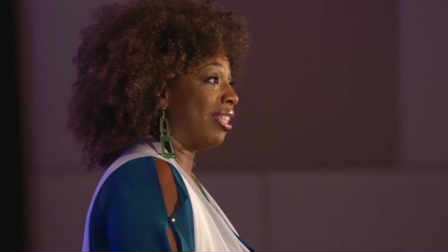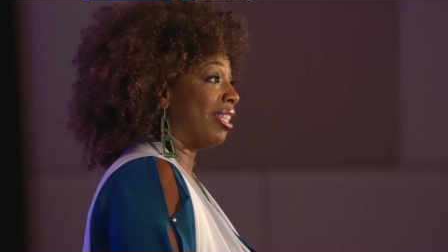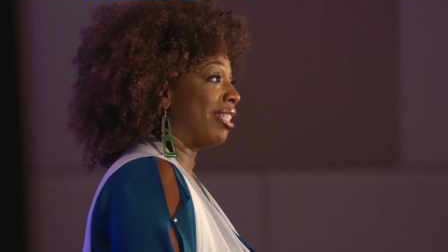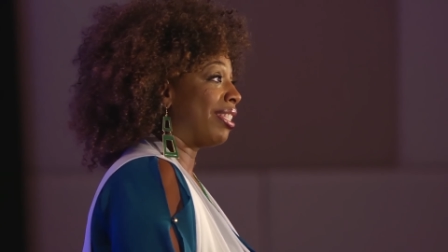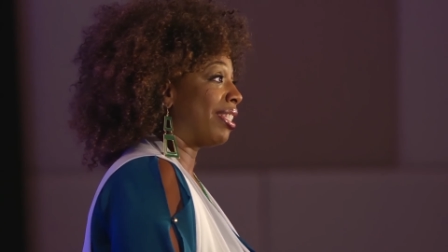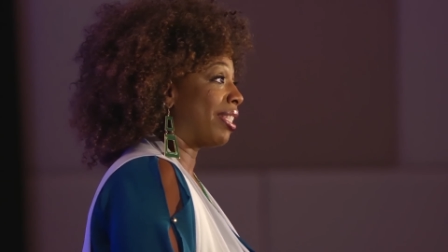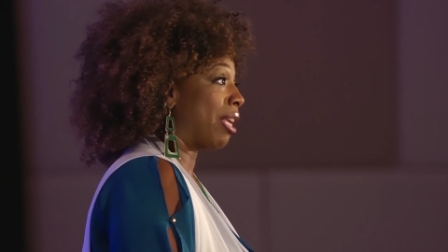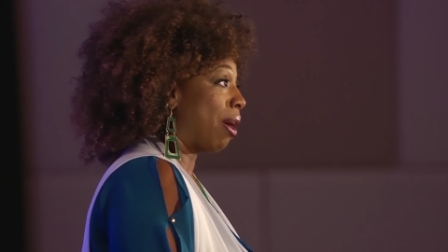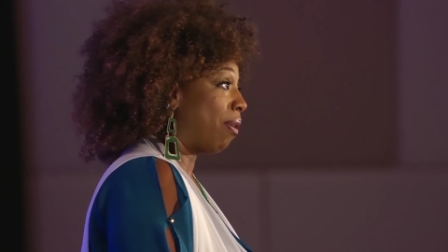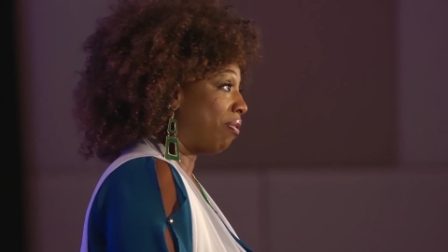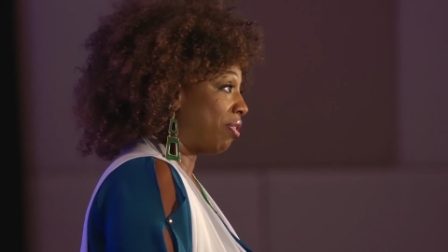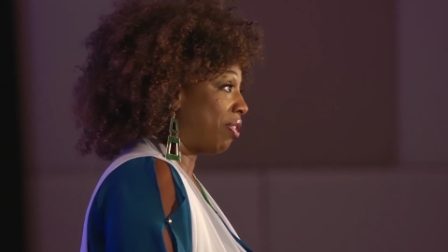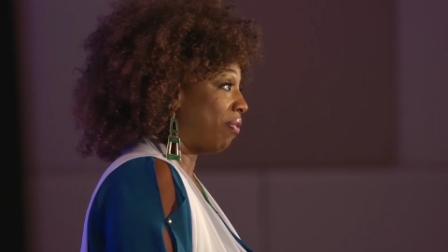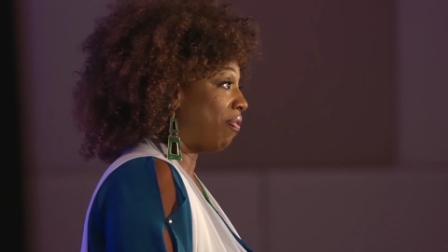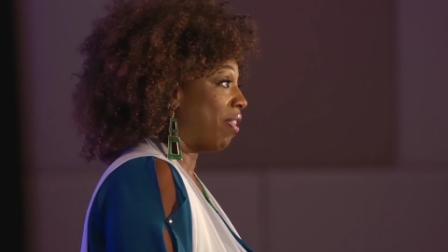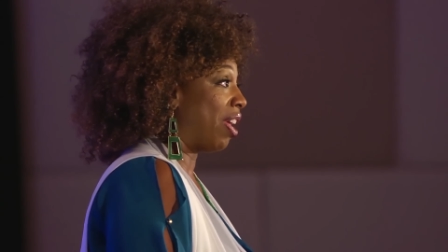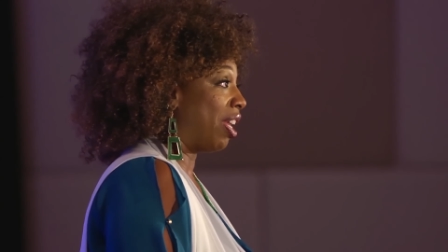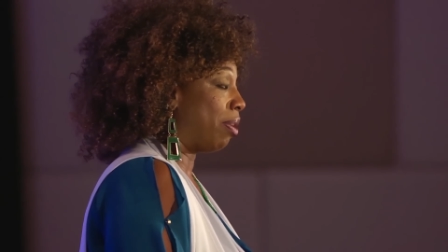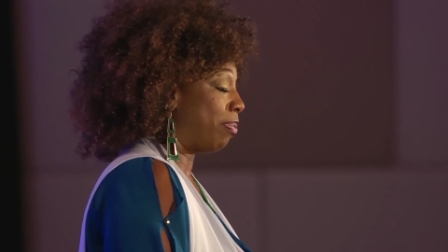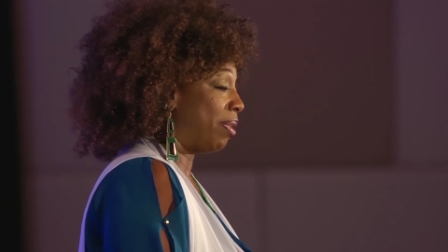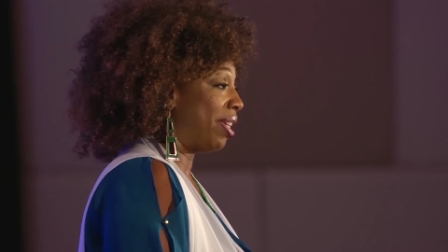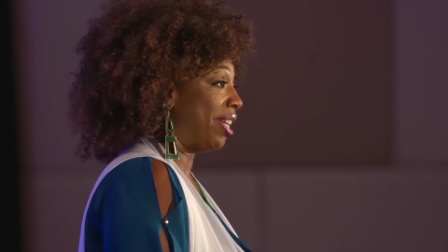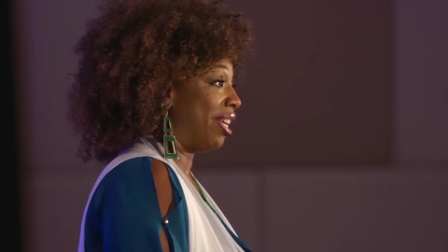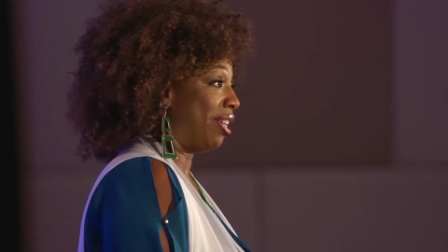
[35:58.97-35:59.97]
in the
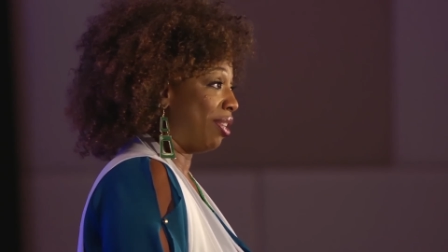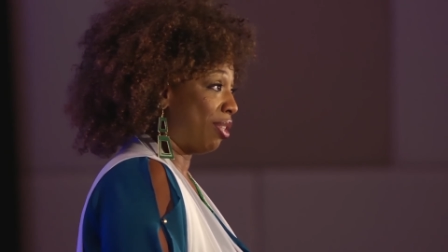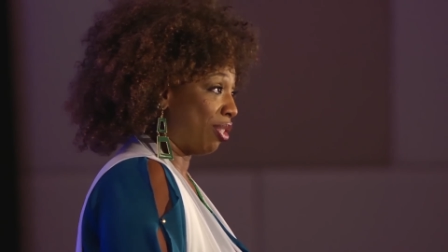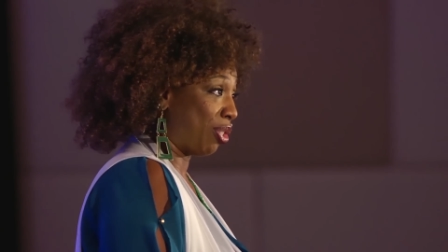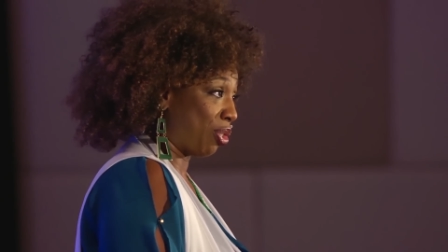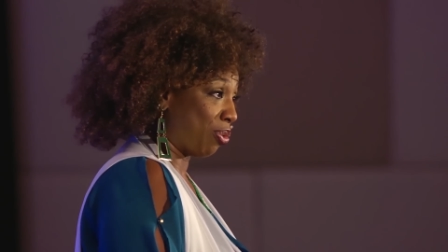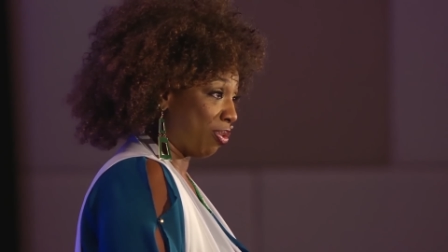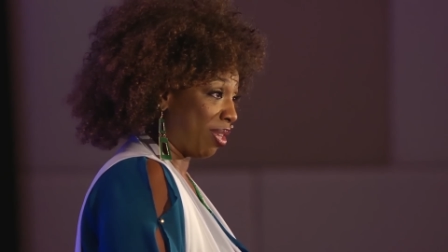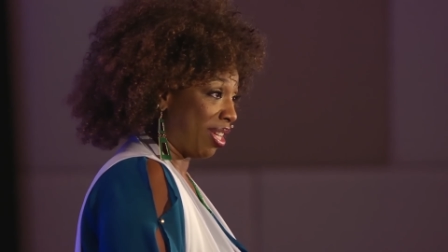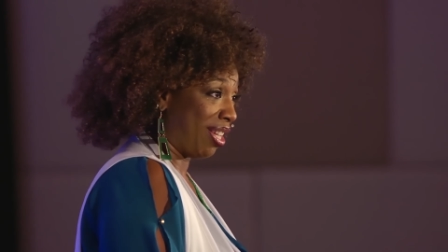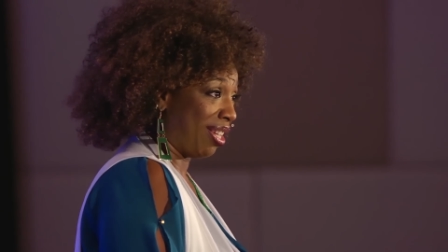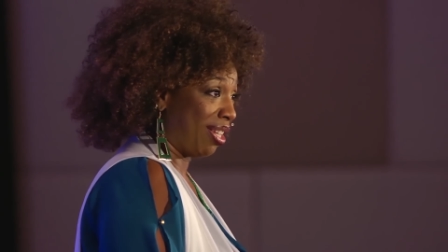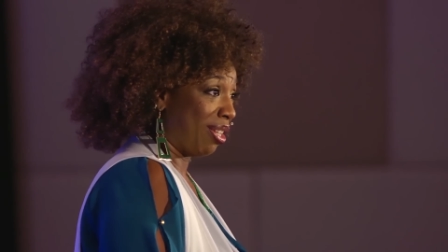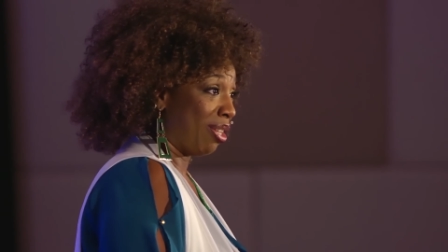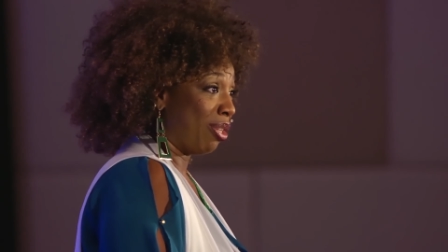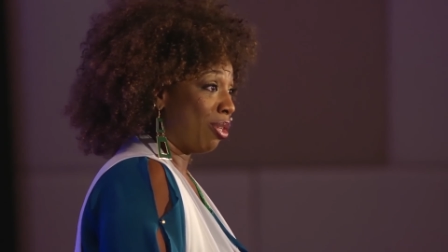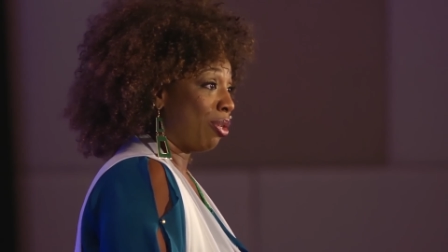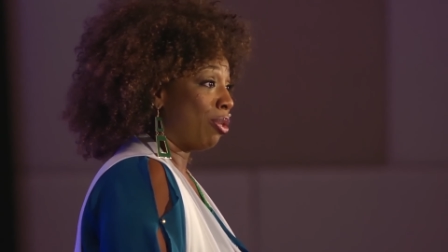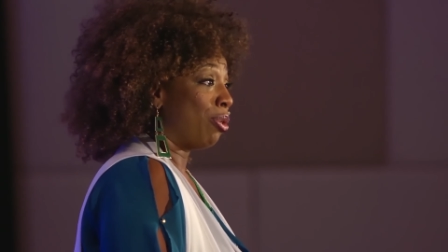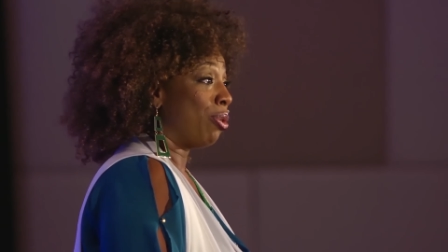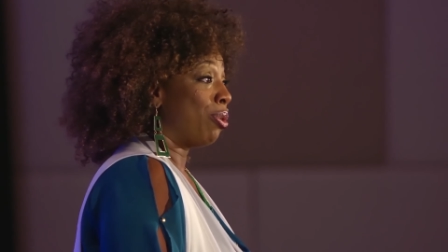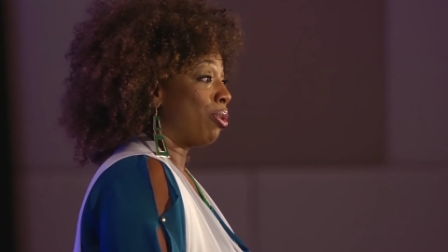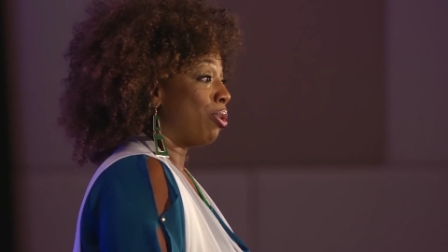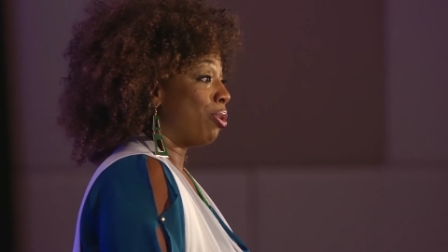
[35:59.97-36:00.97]
self-development industry
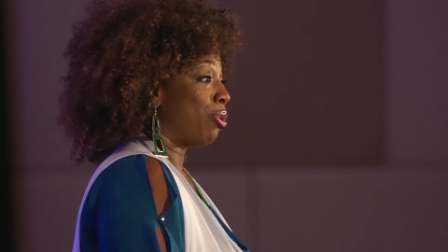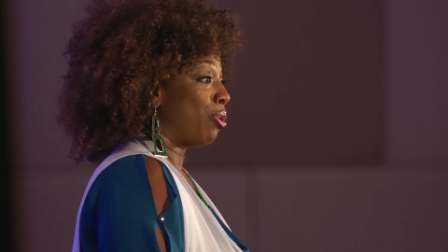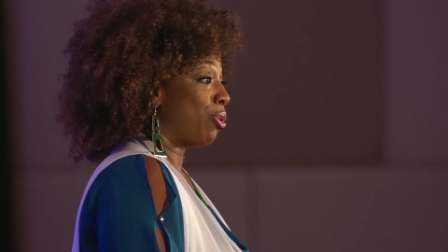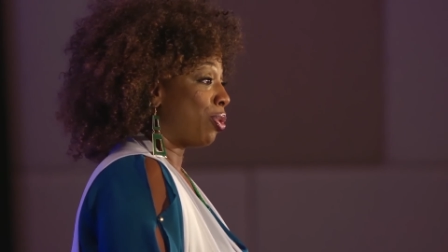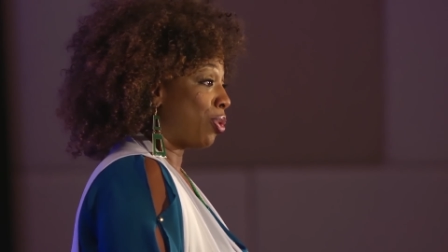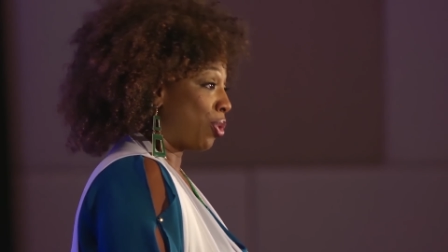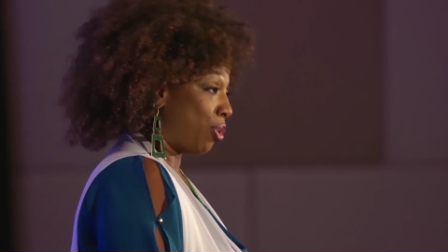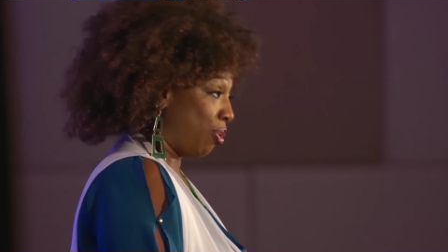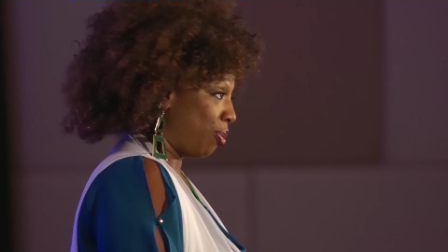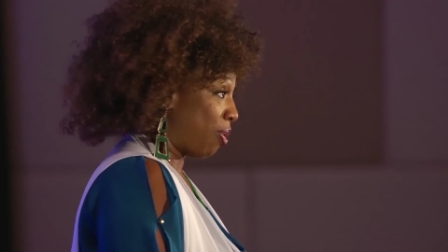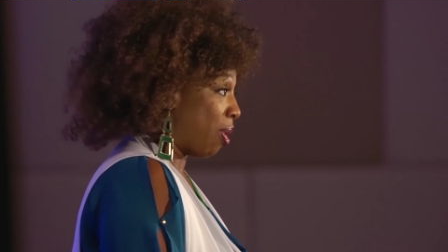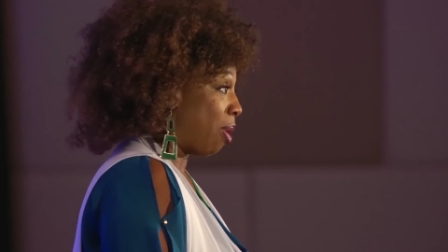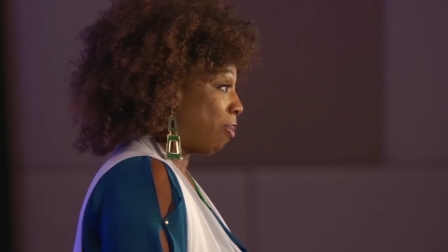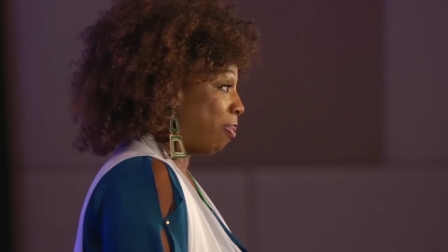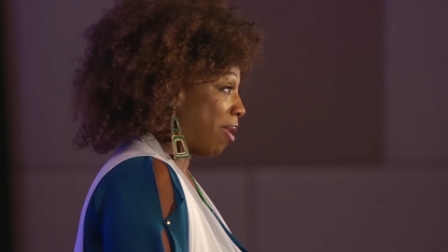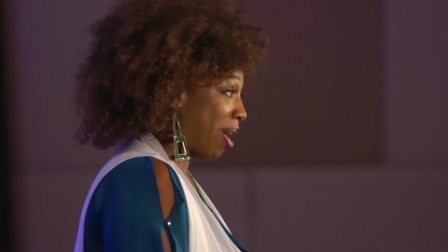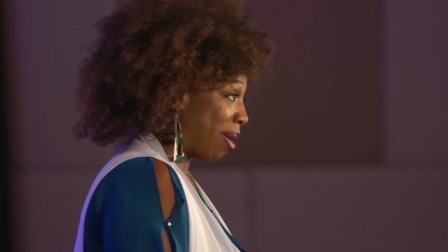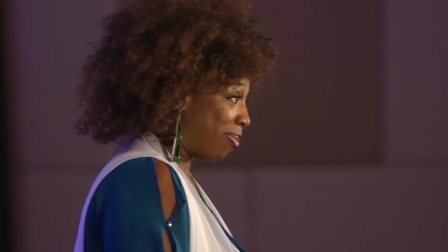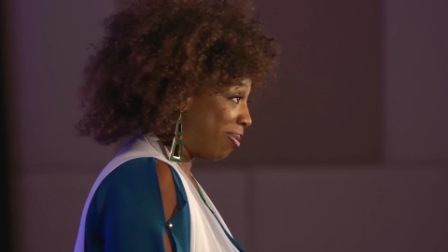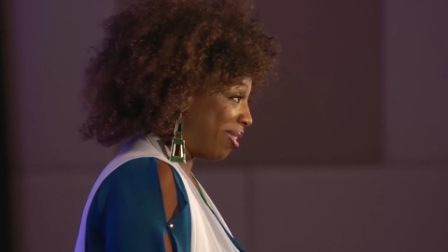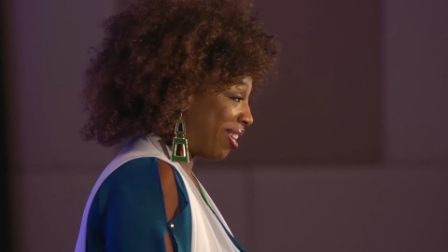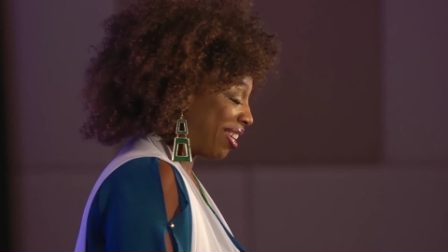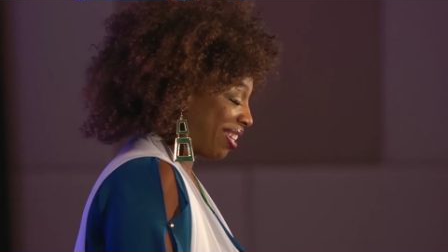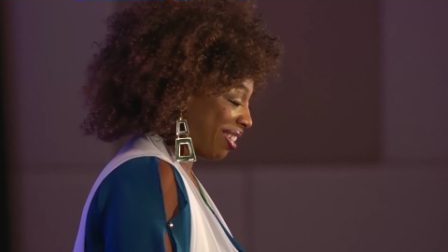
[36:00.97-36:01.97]
to go
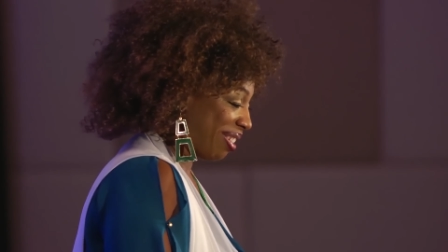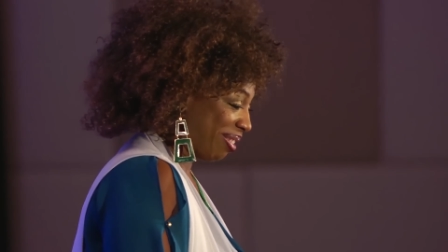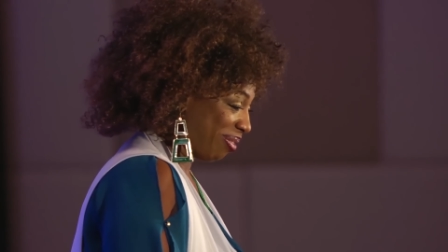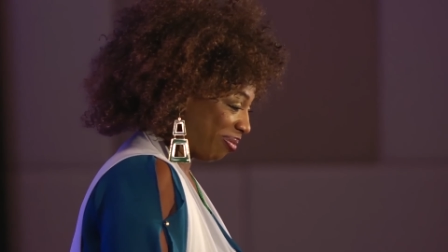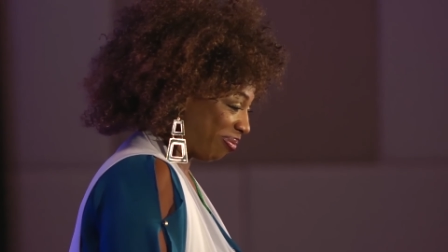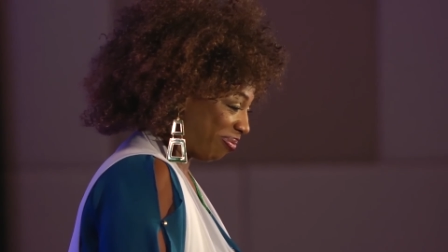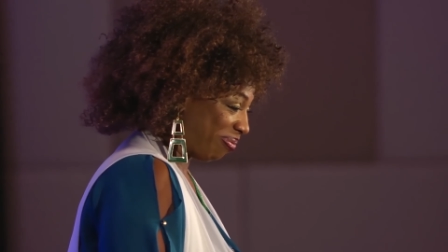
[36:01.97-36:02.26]
public.